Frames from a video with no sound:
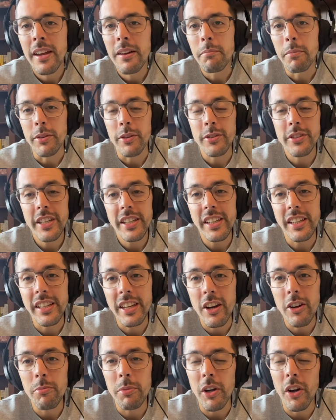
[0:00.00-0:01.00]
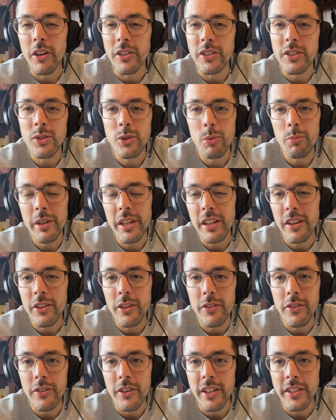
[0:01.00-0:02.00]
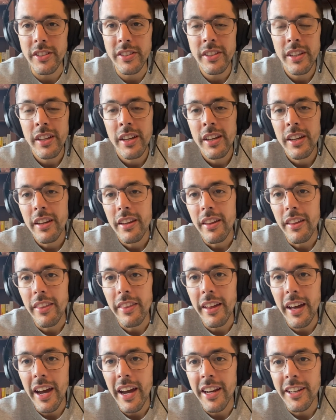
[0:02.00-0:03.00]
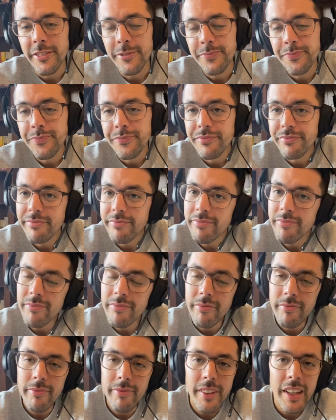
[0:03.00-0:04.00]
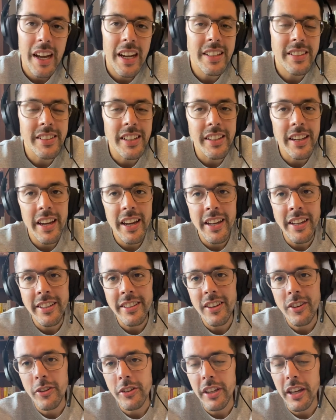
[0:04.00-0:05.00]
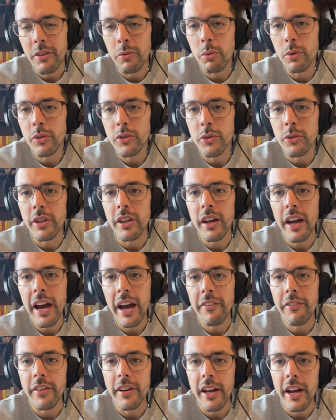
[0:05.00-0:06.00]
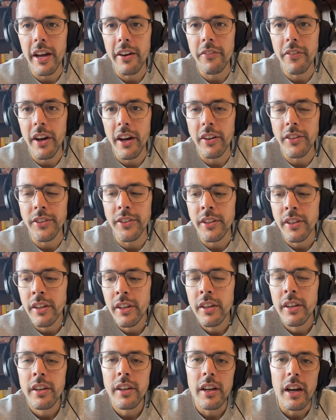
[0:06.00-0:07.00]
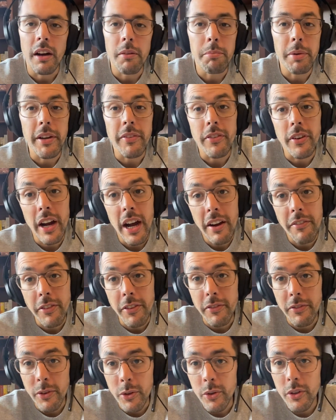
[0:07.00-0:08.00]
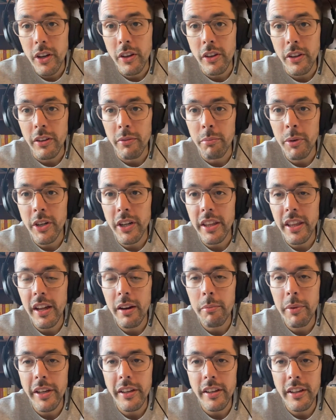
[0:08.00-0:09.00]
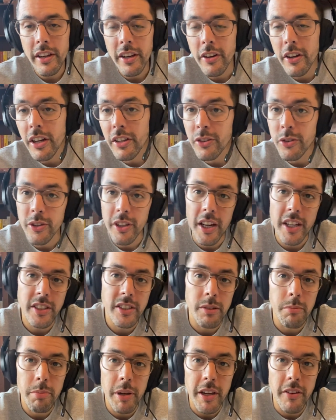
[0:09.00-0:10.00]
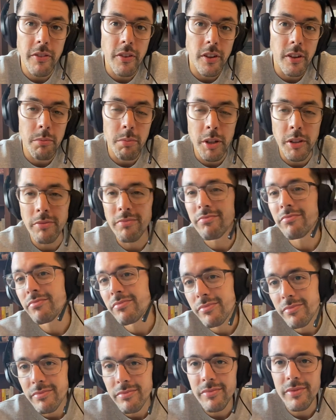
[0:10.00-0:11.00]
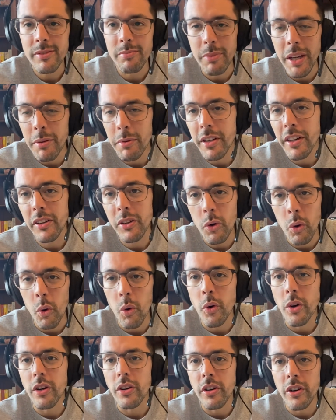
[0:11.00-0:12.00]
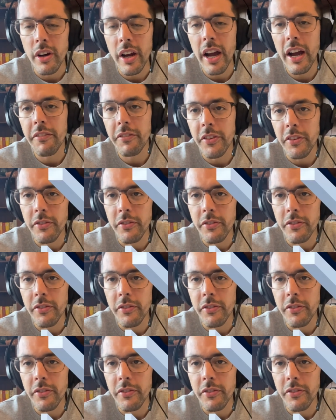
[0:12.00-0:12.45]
But they're taking care of me on so many other fronts that I said, hey, okay, we'll do it half and half. I'll pay for half the food out of the money that I'm making here, and you guys can pay for about maybe a quarter or half the